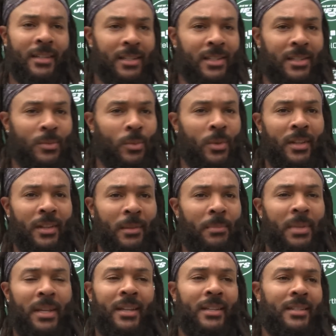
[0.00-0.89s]
This is one of the
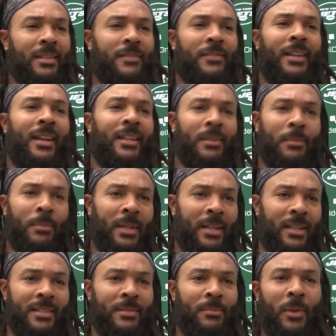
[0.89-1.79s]
biggest, if not the
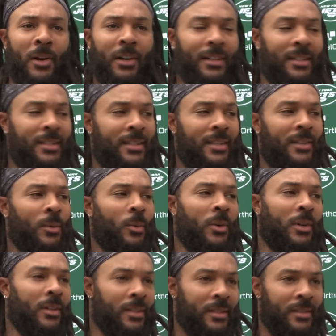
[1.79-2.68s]
biggest, markets in the
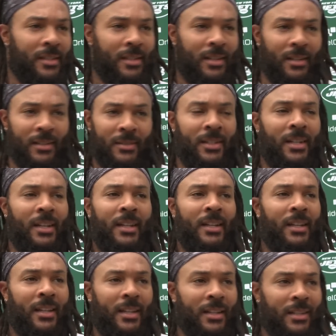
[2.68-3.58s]
world. So
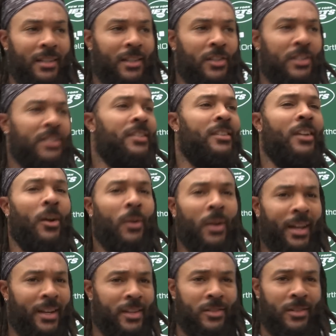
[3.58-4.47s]
there is no
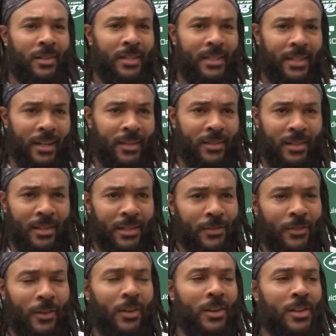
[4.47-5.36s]
extra attention
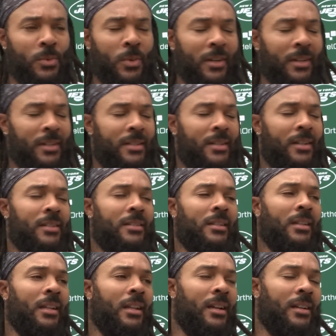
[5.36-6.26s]
as far as we're concerned
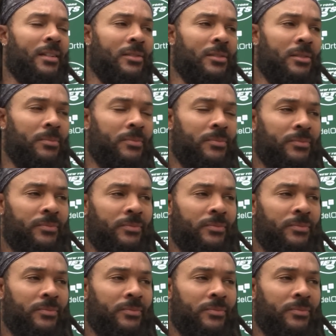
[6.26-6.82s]
in the locker room.